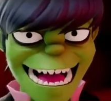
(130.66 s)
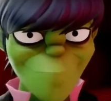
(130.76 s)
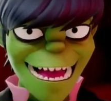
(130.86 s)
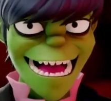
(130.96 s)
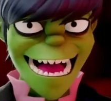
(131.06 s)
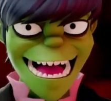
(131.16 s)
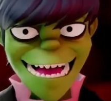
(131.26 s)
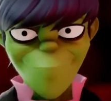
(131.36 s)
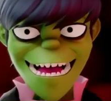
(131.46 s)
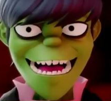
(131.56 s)
anyway,
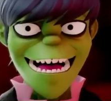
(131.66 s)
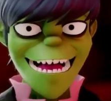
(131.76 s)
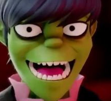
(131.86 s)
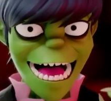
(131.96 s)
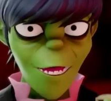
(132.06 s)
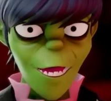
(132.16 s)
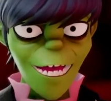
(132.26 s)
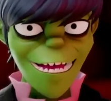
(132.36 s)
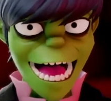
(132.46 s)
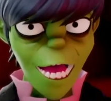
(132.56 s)
um, now,
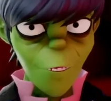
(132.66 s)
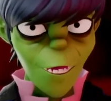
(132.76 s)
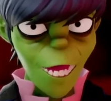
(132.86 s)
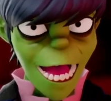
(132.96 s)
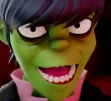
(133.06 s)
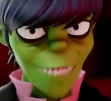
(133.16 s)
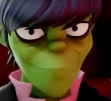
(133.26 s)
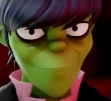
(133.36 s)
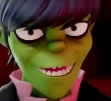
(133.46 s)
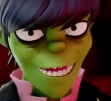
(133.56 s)
now, ah,
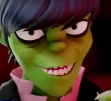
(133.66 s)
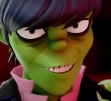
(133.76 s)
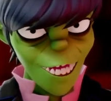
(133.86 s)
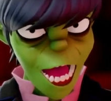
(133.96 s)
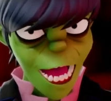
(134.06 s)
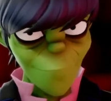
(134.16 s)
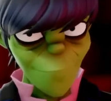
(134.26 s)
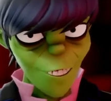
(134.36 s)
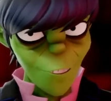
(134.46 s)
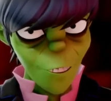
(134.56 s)
it's time
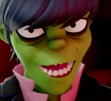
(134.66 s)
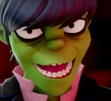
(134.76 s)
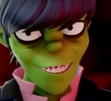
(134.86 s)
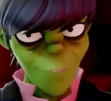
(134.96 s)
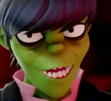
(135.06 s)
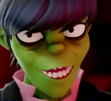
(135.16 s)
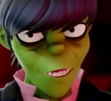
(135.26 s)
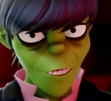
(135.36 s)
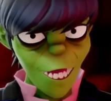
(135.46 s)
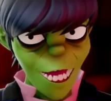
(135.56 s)
to lend me
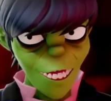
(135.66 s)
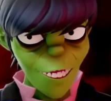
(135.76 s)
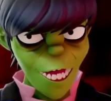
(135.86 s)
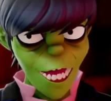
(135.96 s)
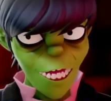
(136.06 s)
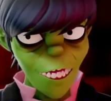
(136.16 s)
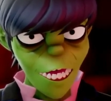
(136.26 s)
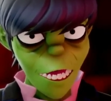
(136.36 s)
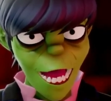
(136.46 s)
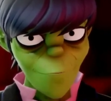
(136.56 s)
your ears and
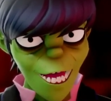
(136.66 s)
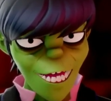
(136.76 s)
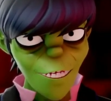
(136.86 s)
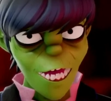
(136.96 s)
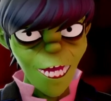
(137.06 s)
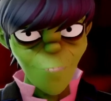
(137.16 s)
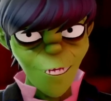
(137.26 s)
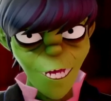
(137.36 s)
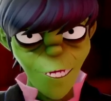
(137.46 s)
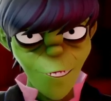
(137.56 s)
strap in
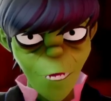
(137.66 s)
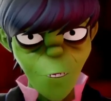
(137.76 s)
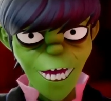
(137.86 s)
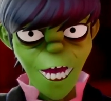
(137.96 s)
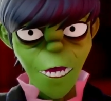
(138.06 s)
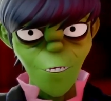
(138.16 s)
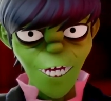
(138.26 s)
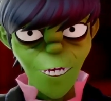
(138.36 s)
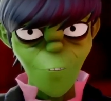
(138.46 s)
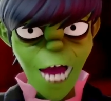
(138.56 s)
for a roller
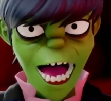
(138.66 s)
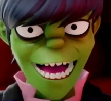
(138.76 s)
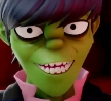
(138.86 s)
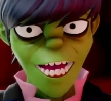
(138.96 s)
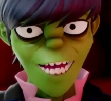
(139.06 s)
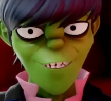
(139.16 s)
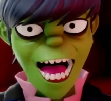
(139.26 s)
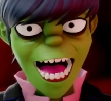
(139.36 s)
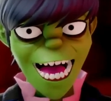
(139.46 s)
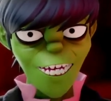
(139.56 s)
coaster ride to the
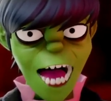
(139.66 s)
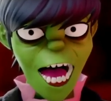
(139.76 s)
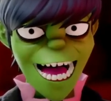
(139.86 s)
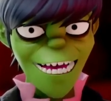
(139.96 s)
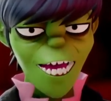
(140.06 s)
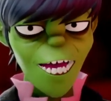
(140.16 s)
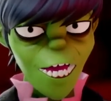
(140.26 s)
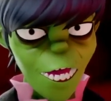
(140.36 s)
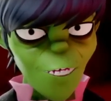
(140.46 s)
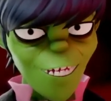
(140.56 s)
far side
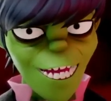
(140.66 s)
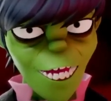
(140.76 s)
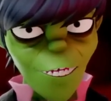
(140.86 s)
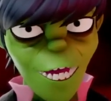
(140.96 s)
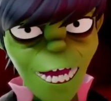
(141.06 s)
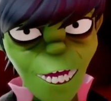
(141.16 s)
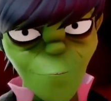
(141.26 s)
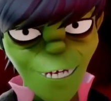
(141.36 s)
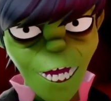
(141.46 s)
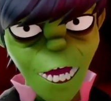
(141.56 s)
of the
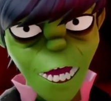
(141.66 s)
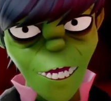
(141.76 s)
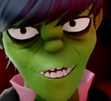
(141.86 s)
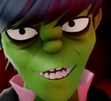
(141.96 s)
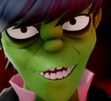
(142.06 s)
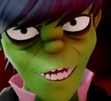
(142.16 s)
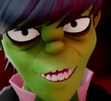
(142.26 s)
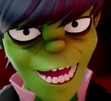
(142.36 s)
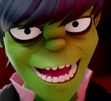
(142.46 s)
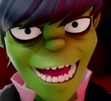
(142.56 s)

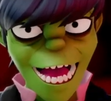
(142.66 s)
Gorillaverse.